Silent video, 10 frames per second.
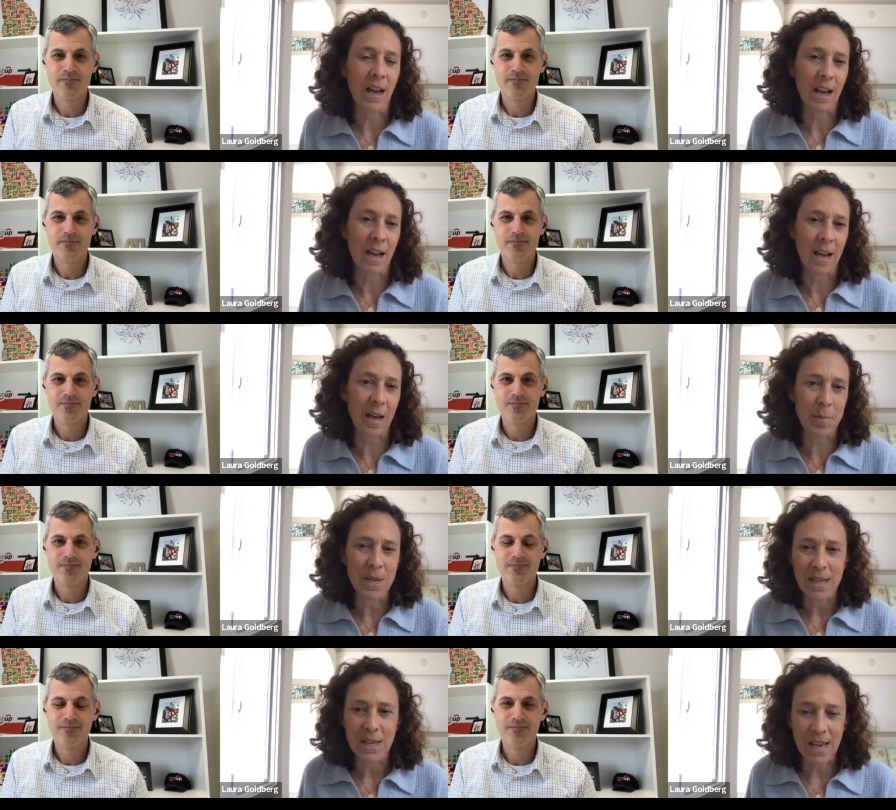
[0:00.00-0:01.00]
Speaker 1: um,
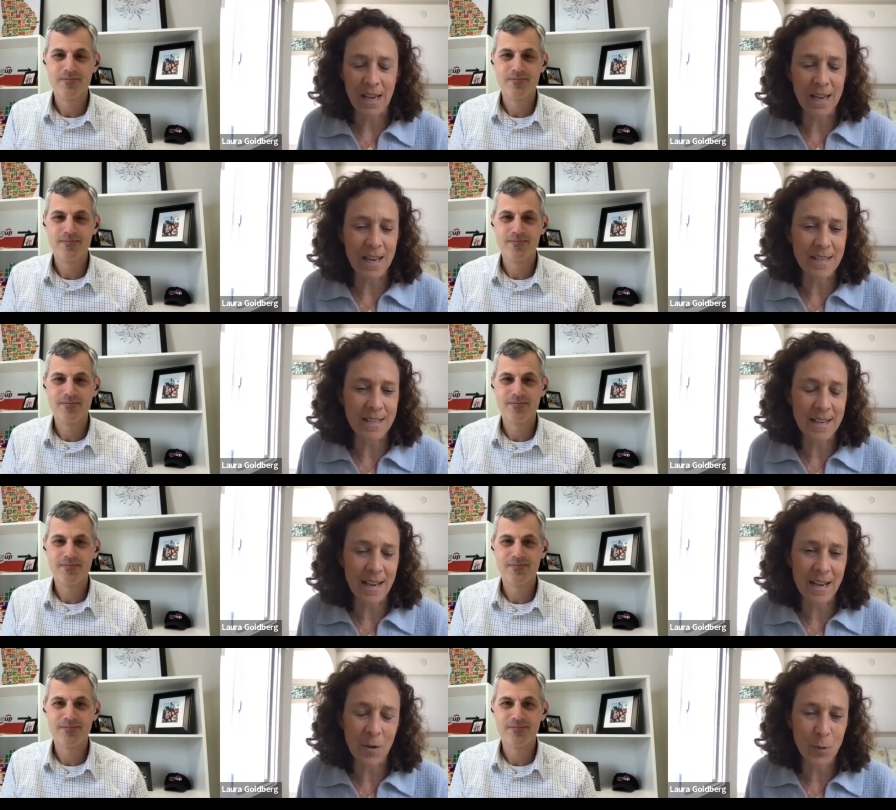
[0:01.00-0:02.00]
and
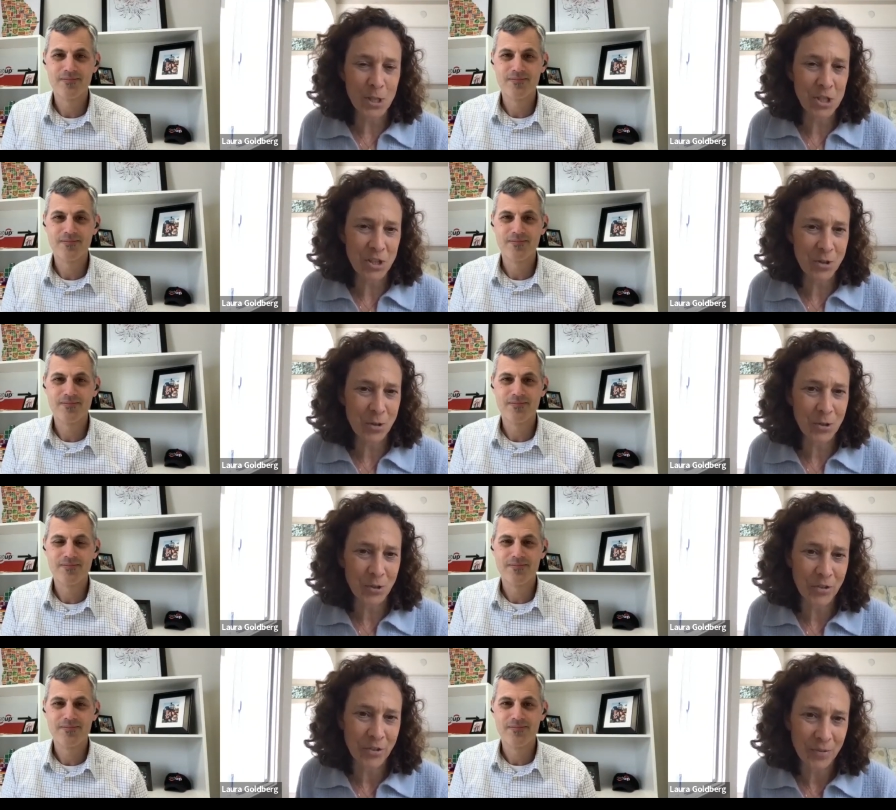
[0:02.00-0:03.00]
uh, reach their
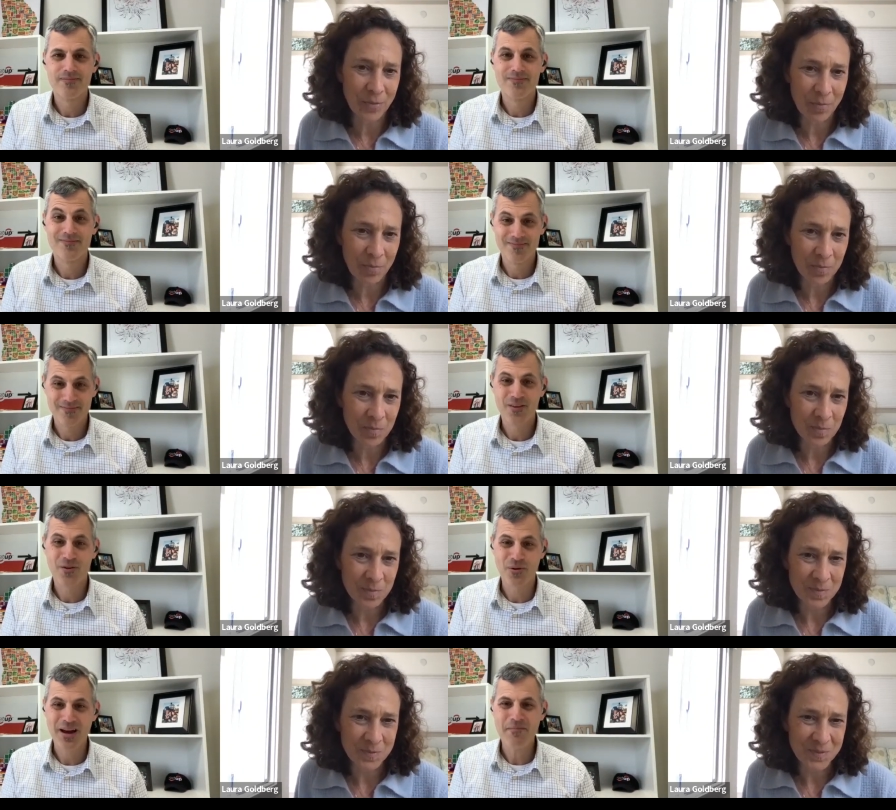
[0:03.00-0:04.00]
goals.
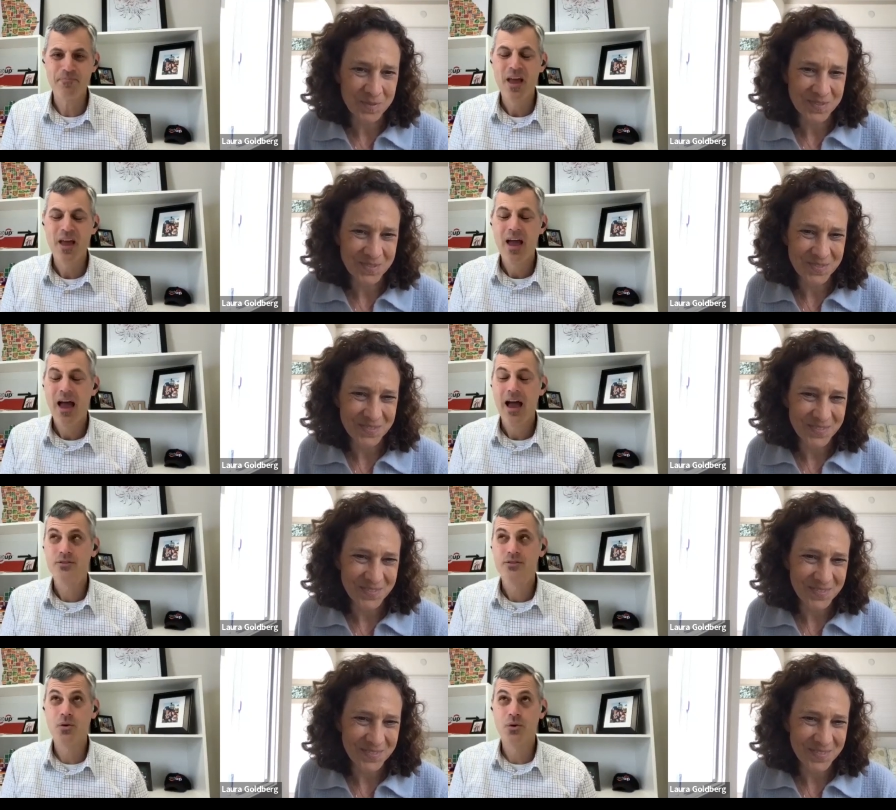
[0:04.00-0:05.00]
Speaker 2: Great. And
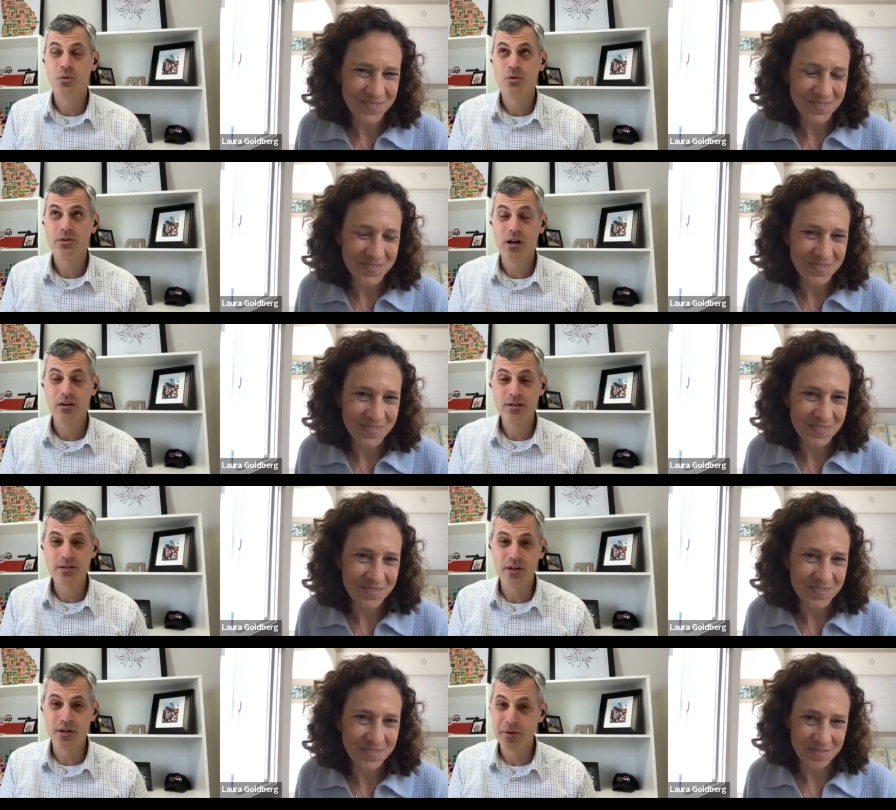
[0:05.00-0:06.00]
so tell
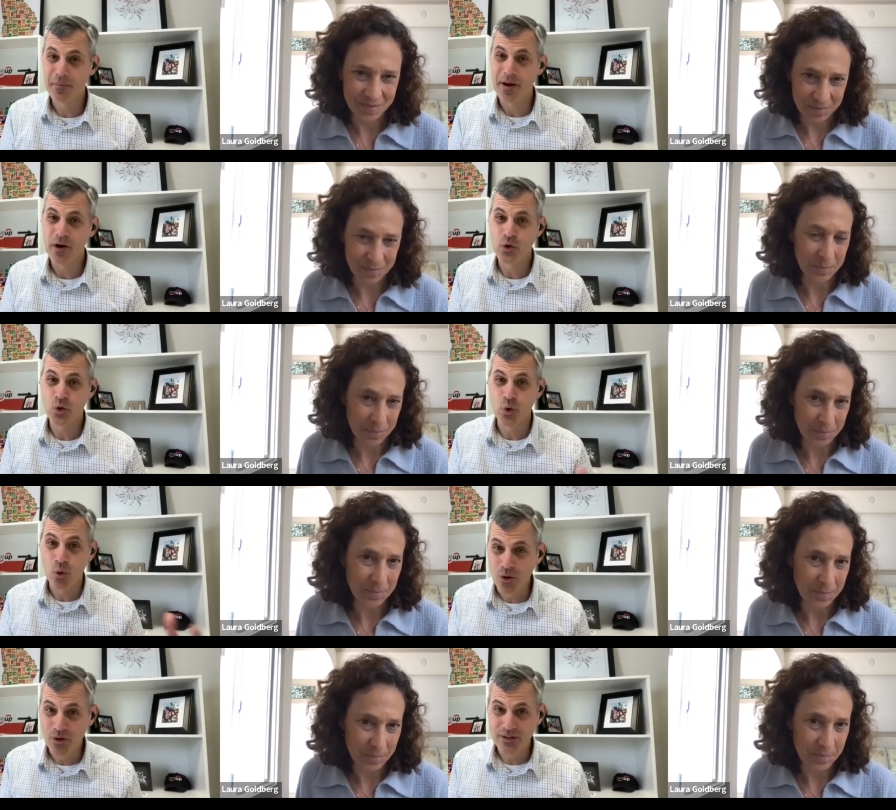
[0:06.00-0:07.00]
us a little bit about
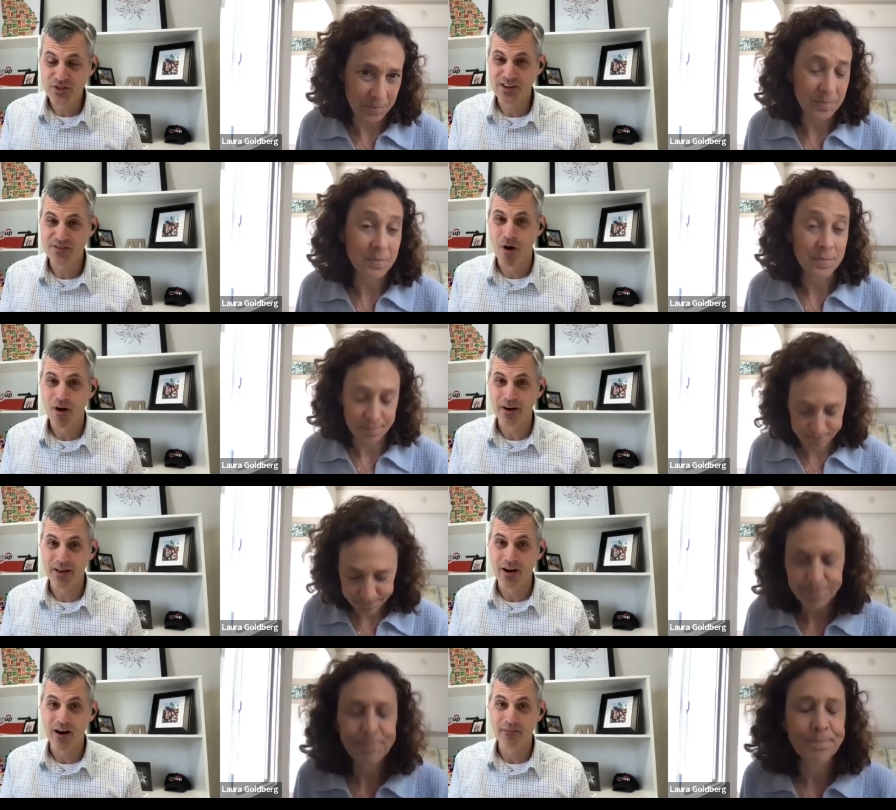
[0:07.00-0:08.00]
your role as chief
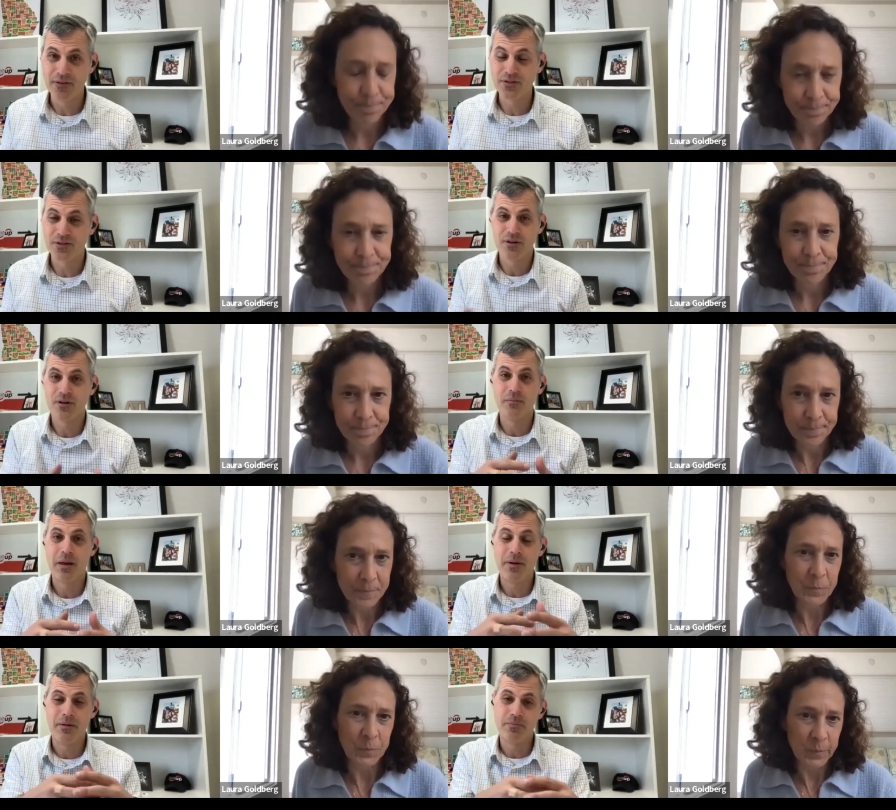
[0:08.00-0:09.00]
marketing officer.
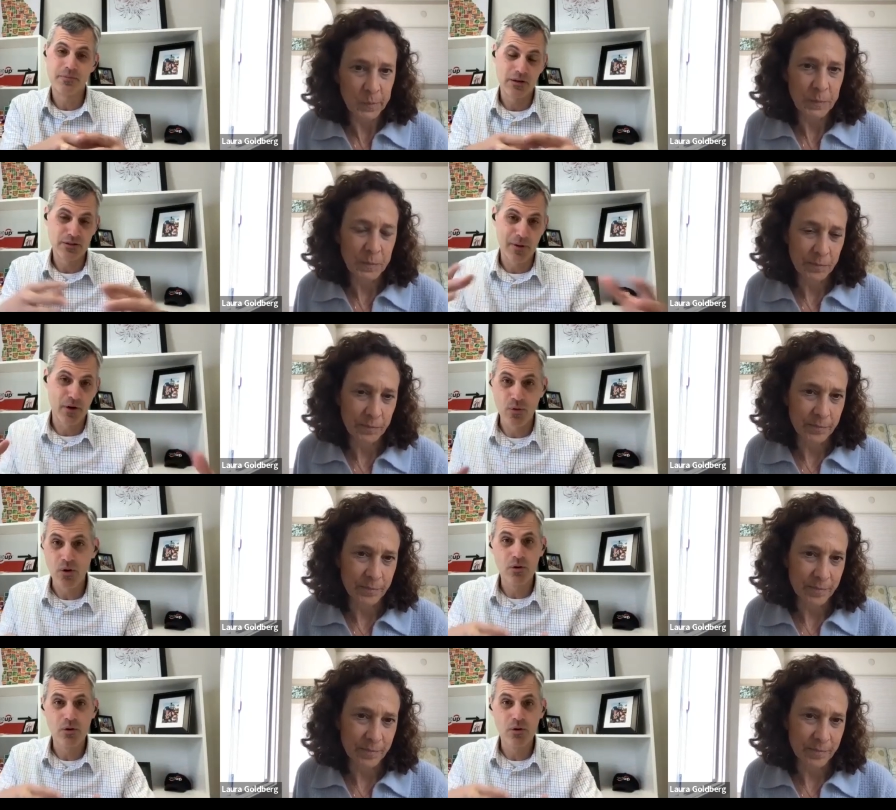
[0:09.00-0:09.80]
Maybe tell us about your